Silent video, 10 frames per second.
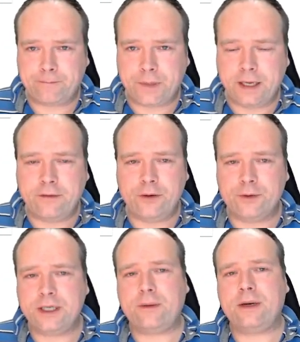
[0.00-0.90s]
In the
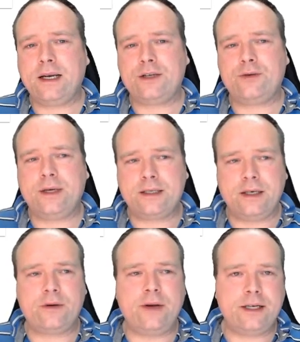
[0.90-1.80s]
future, I would like to
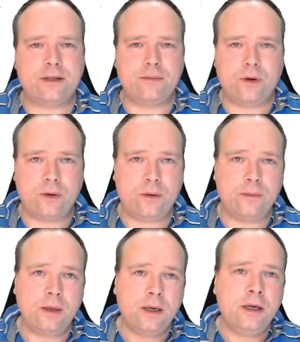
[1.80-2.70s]
actually create some
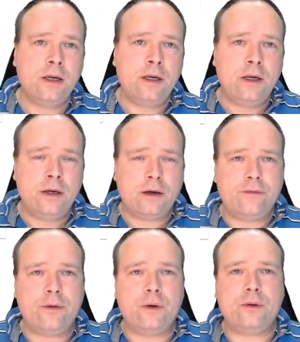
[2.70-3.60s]
more
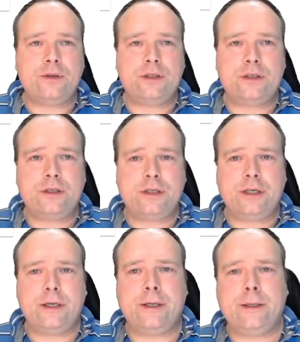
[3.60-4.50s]
of
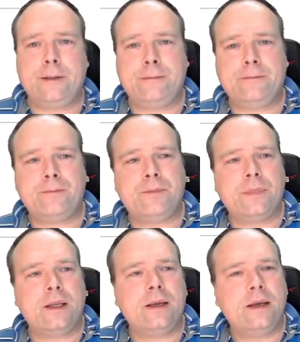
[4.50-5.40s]
those
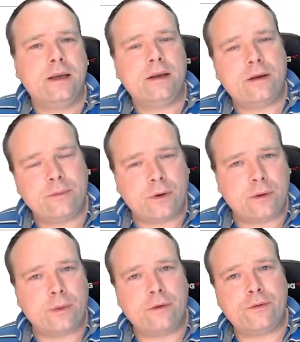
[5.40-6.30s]
more